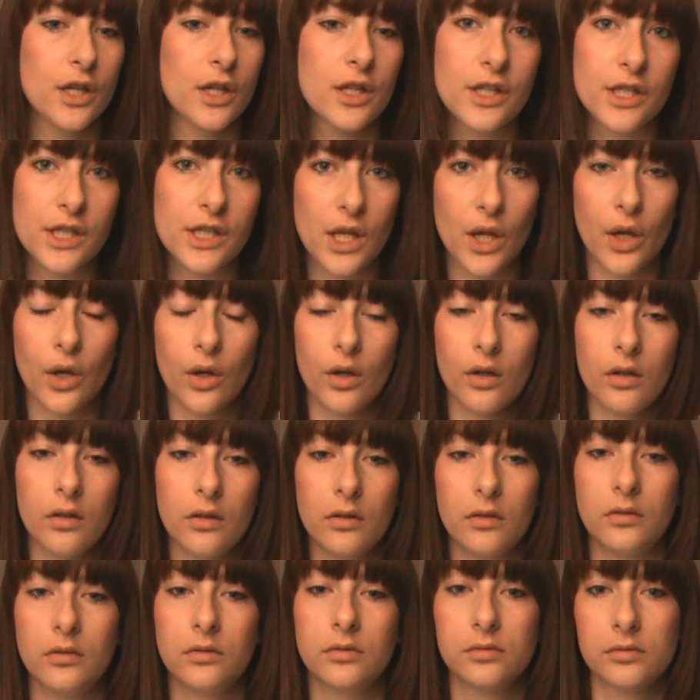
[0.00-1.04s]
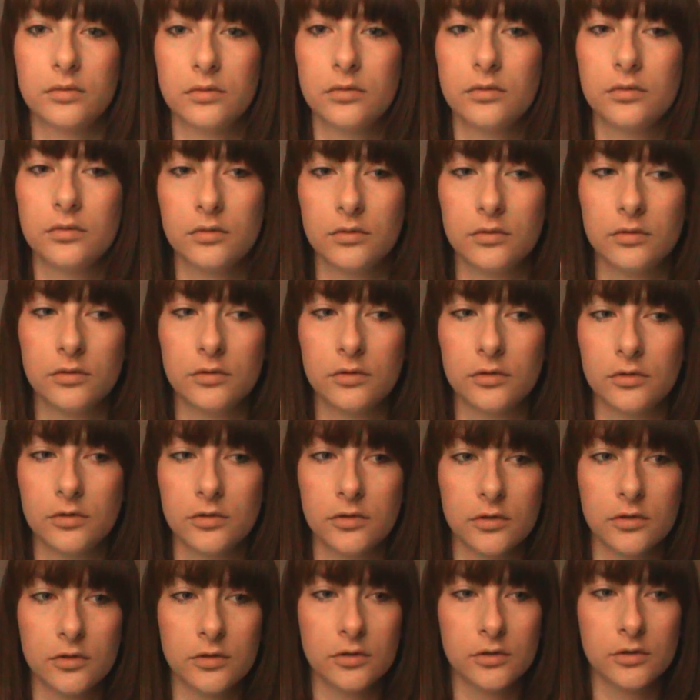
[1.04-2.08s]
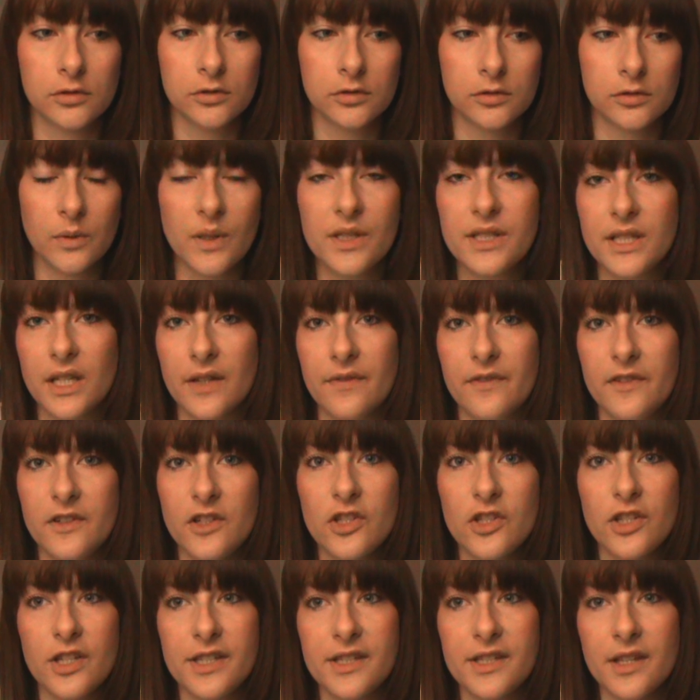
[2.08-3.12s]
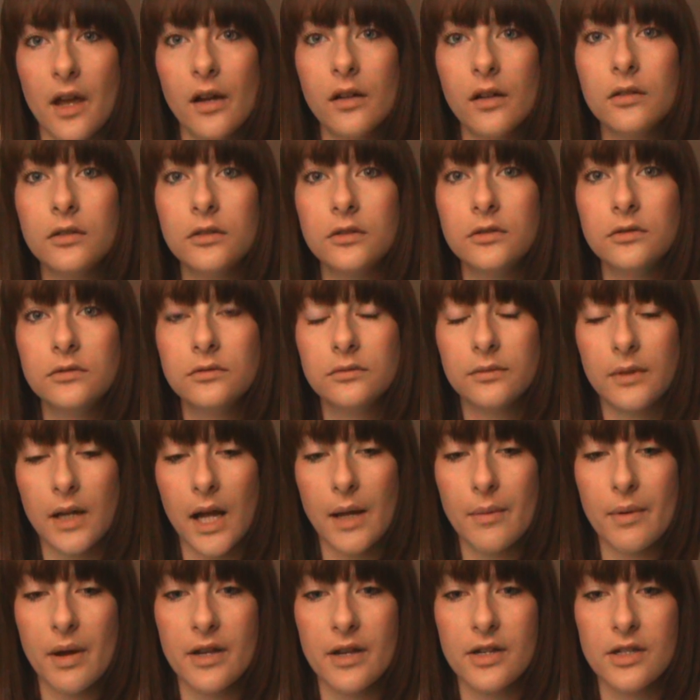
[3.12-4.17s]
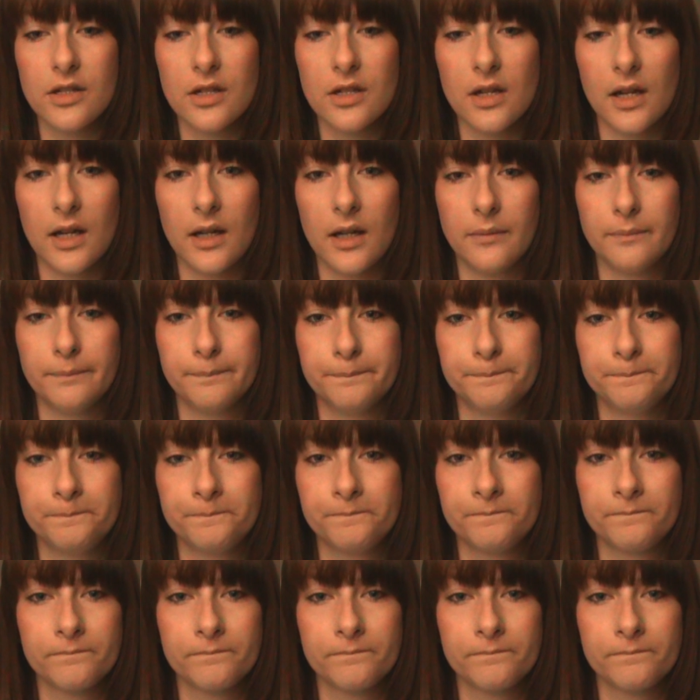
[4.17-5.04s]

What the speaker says: So once I finish this cycle, I might, I